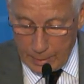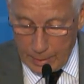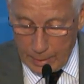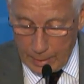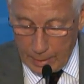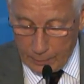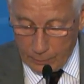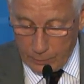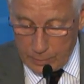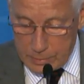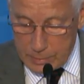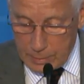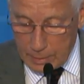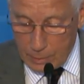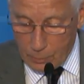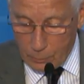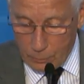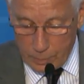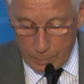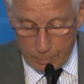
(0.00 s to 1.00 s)
and this can
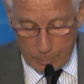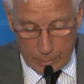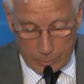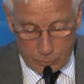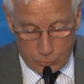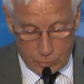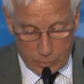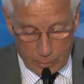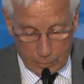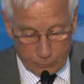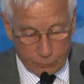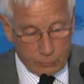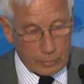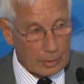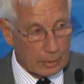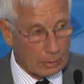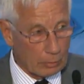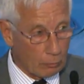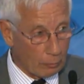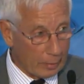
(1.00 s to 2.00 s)
only be achieved
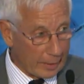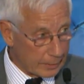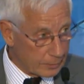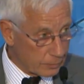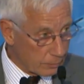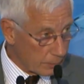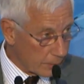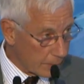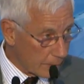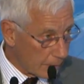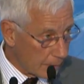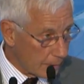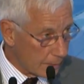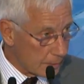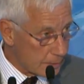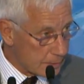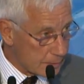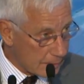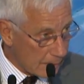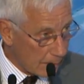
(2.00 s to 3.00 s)
gradually in a
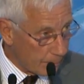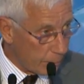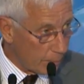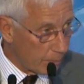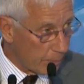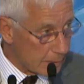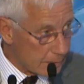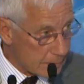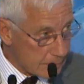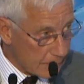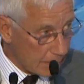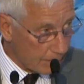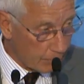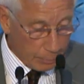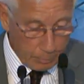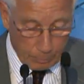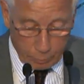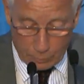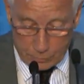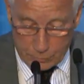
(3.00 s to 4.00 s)

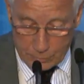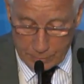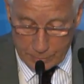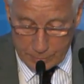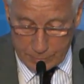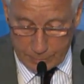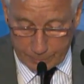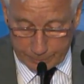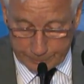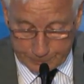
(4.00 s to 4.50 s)
step-by-step process.